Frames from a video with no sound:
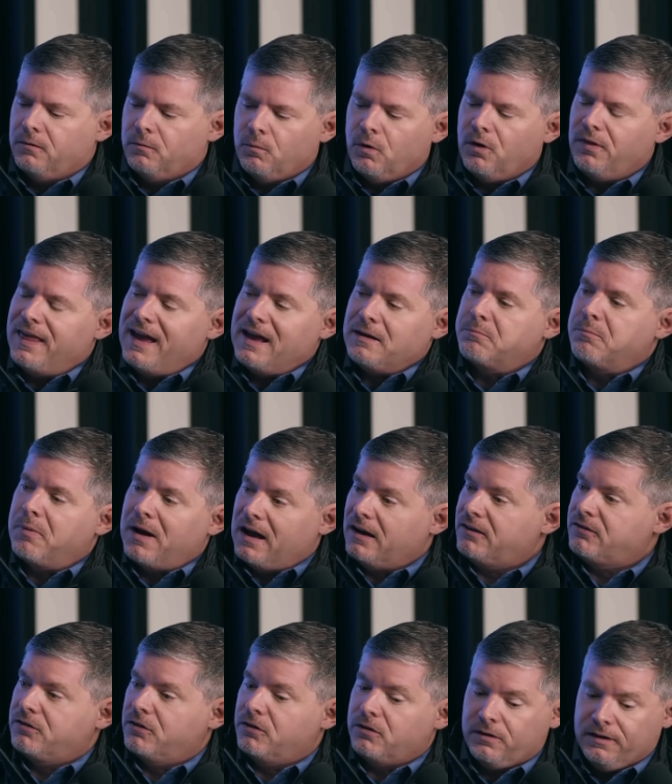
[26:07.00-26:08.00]
well, that
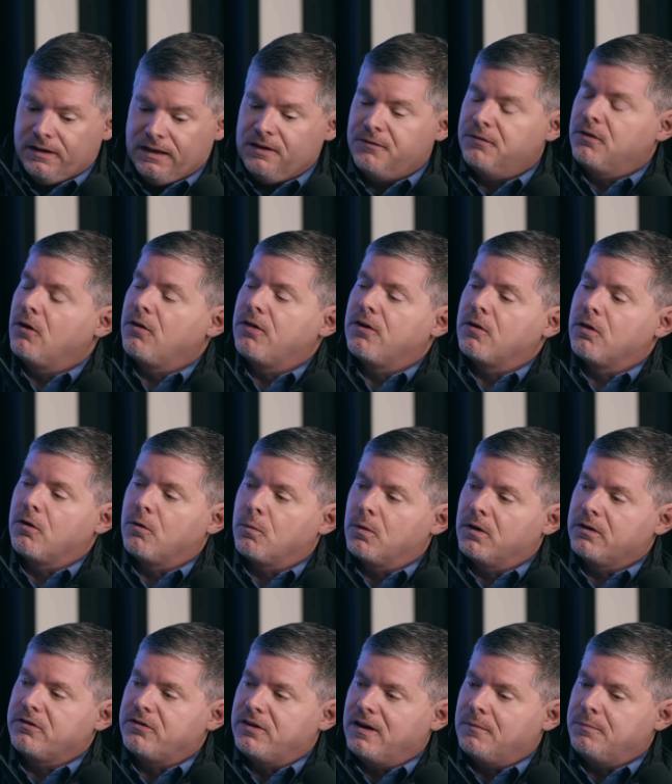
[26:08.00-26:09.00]
boxer, even though they're the
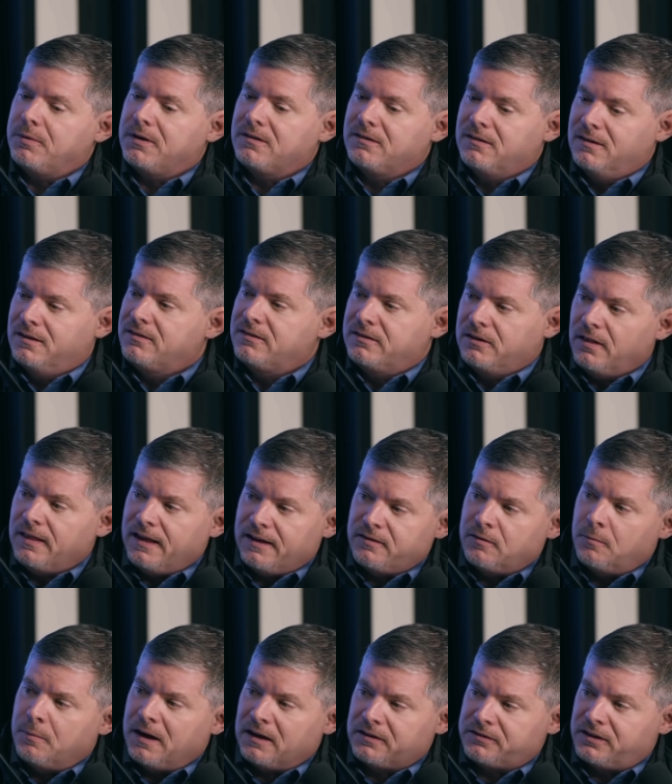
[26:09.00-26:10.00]
world champion, still has a
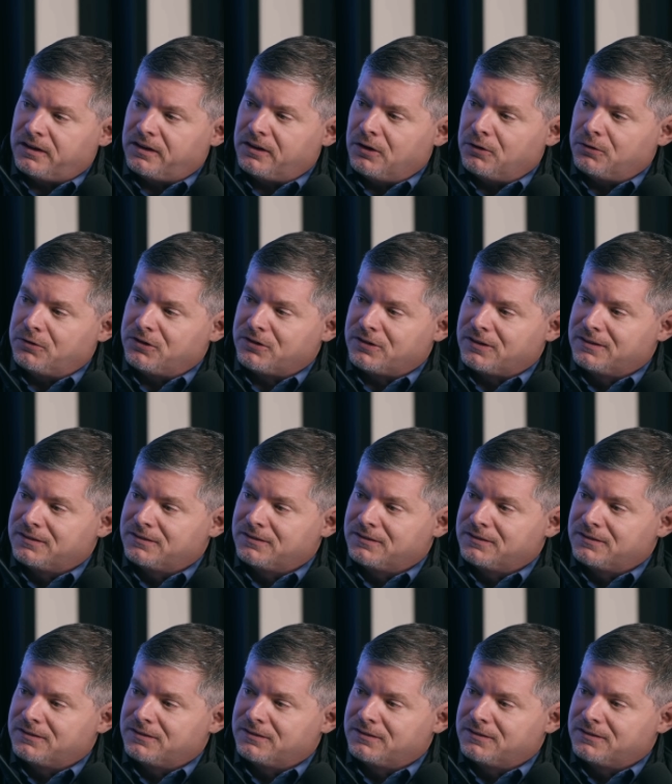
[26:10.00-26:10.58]
boxing coach.